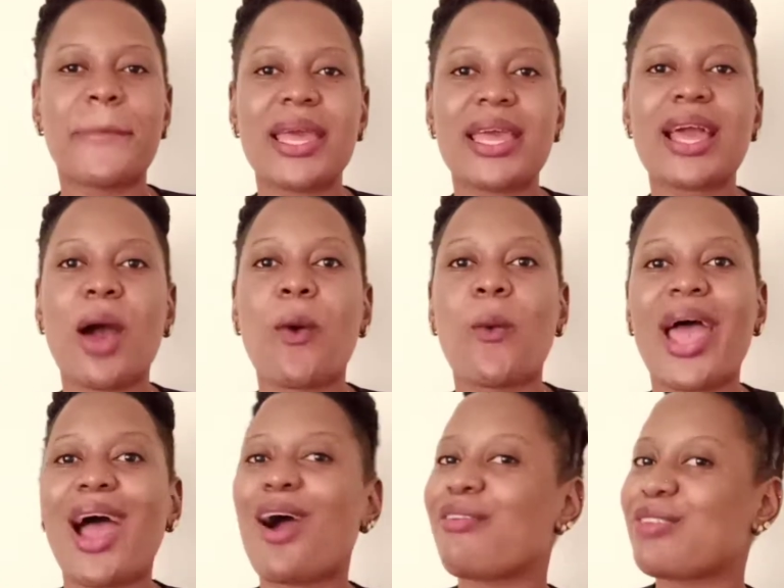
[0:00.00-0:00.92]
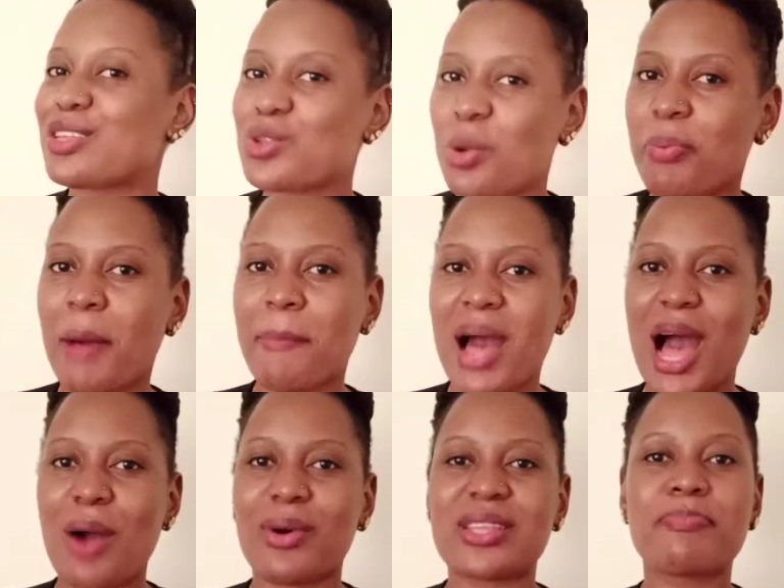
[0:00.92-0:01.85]
being aware of your
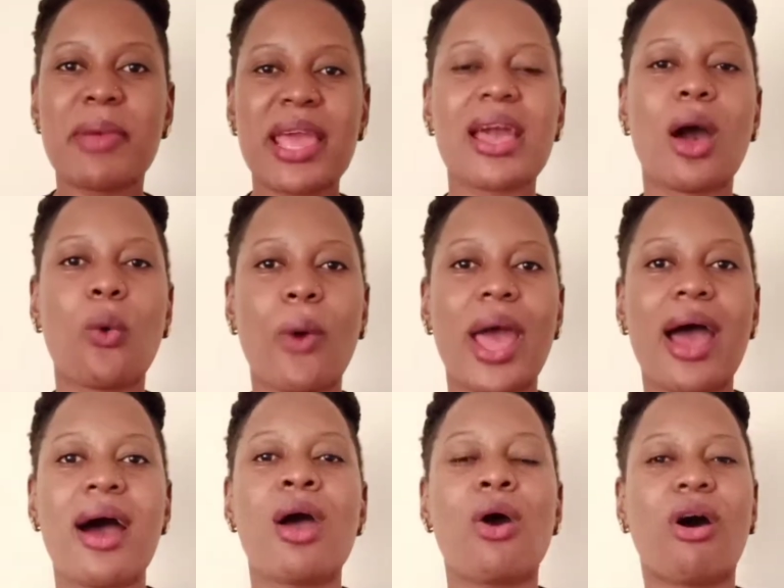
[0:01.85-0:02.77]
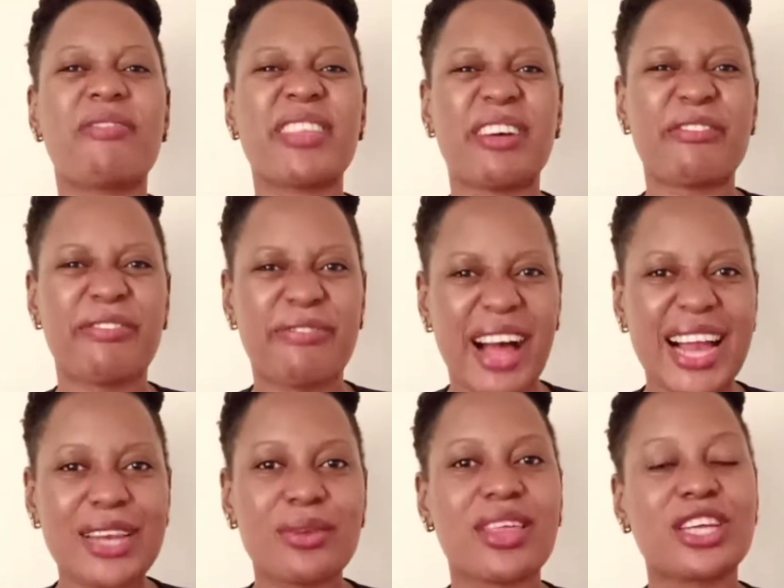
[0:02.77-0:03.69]
superpowers, being aware of the
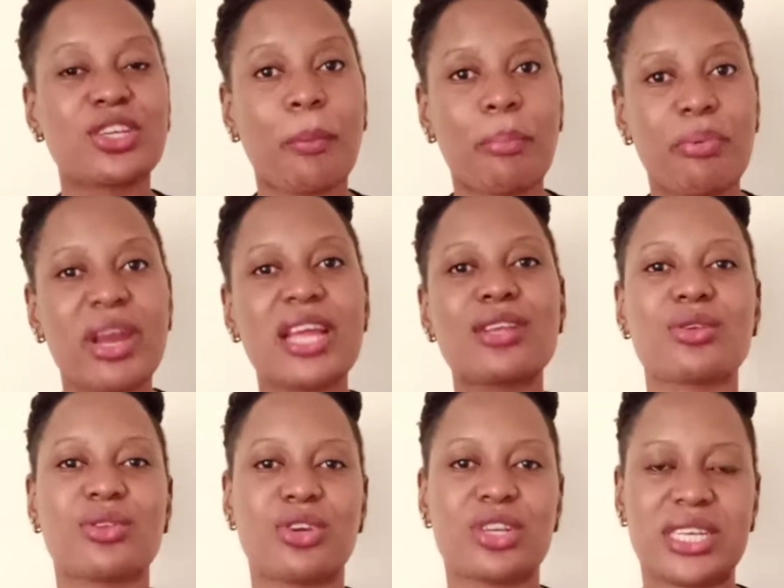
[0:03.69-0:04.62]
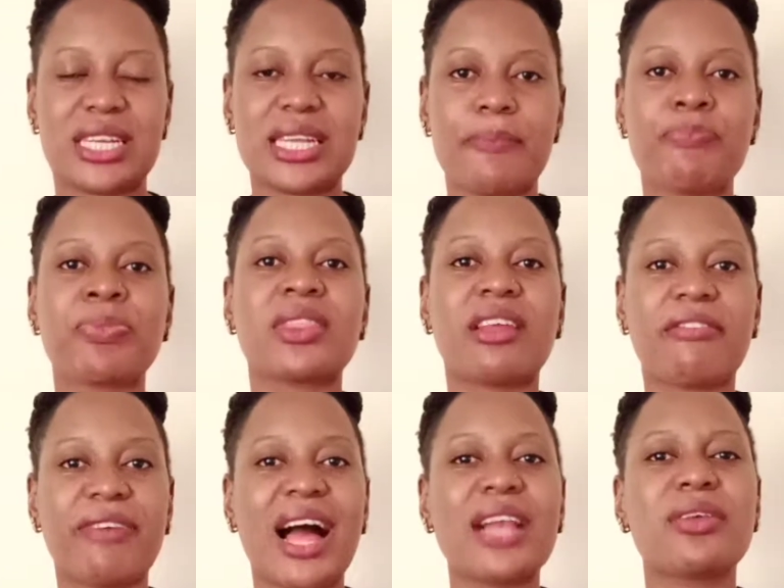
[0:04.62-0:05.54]
value that you bring to your team,
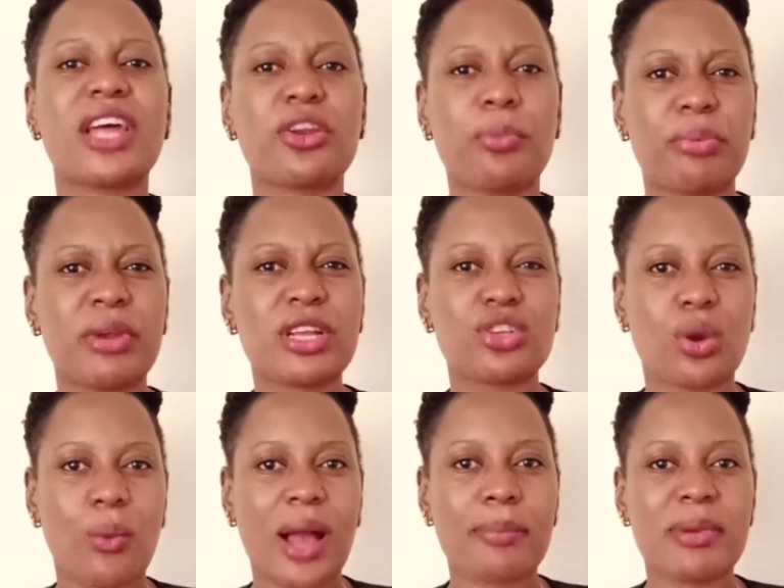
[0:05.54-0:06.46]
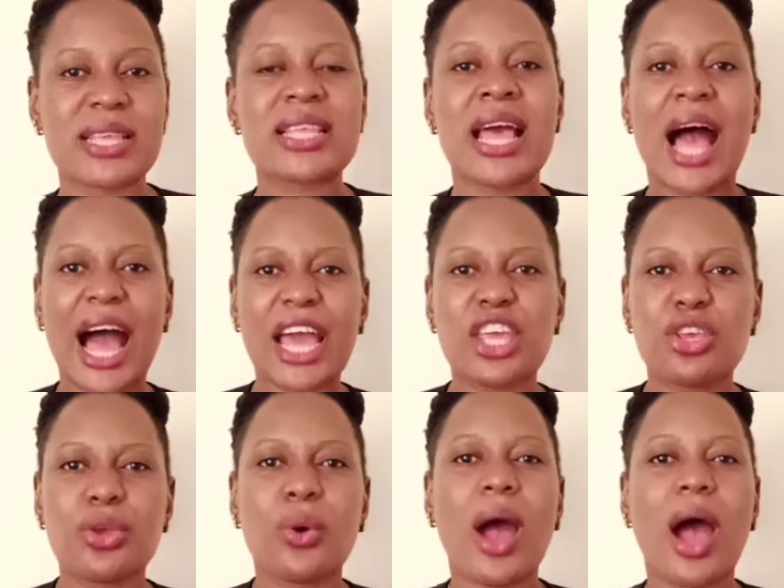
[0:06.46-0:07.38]
the value that you bring to your workplace. Are
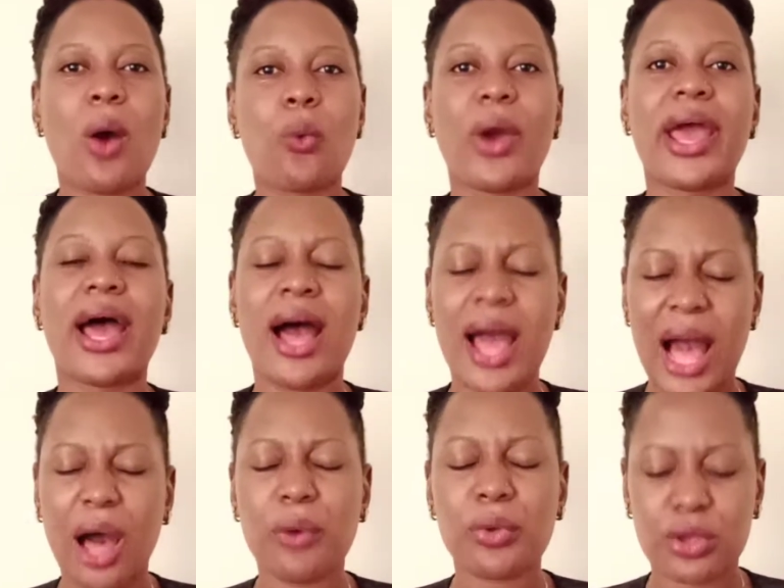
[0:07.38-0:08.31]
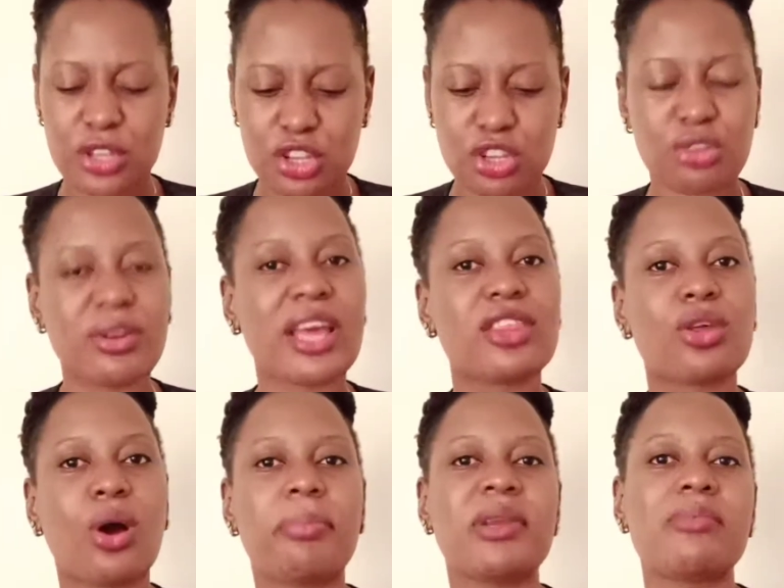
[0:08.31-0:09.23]
you aware how your strength
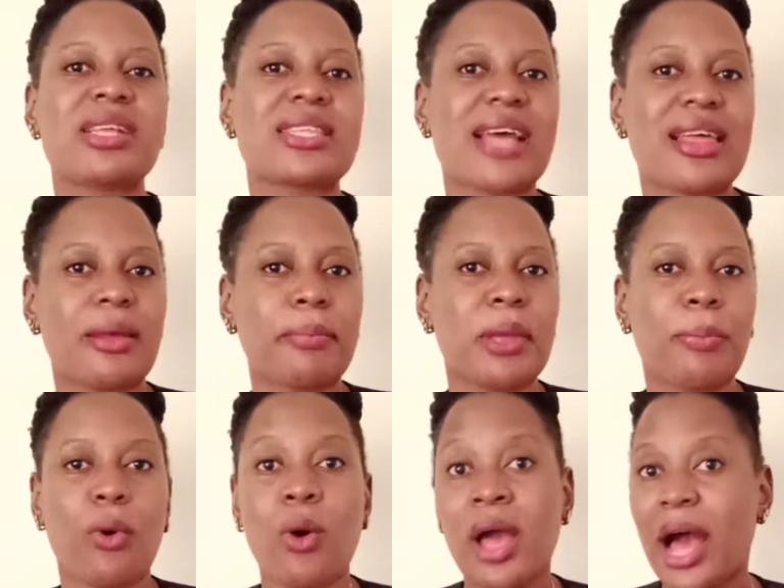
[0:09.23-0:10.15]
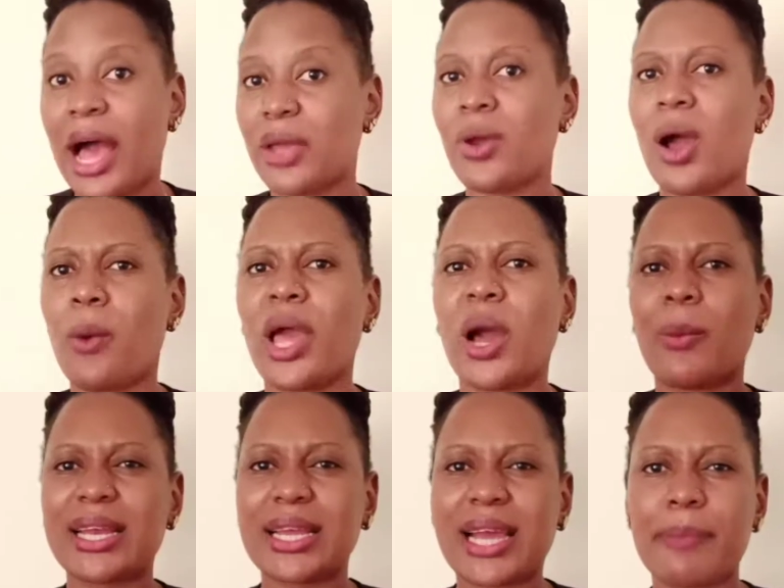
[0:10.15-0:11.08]
complements other people? Are you aware
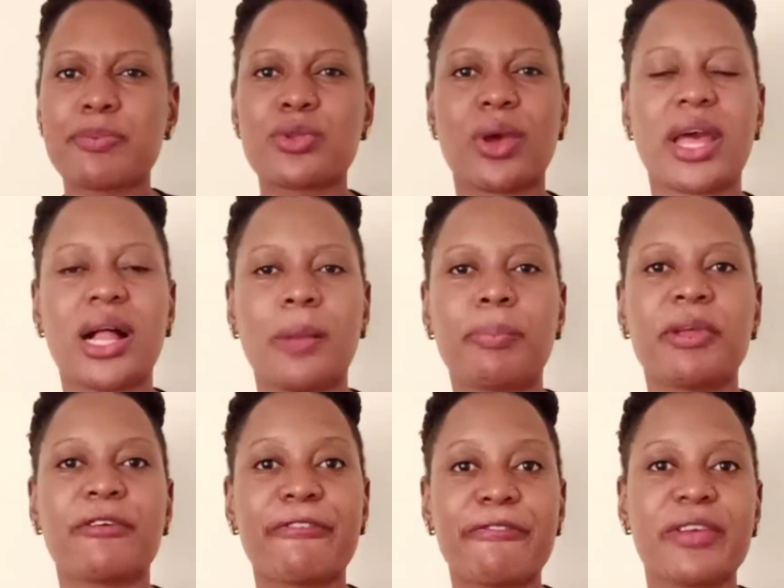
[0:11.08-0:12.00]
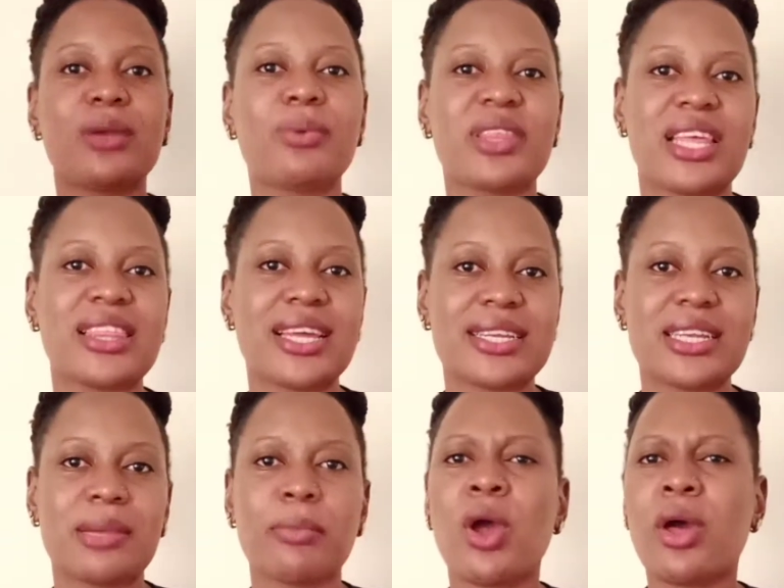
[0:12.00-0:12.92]
what gaps you're helping fill within the
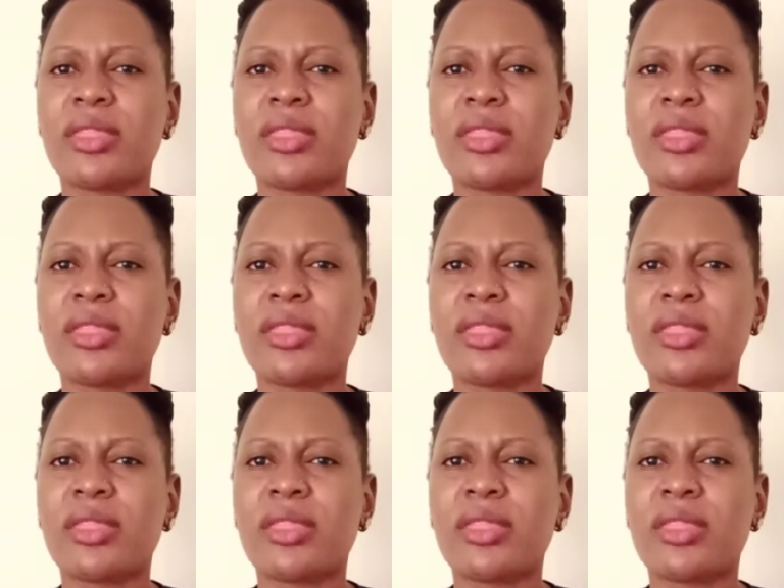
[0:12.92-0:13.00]
team?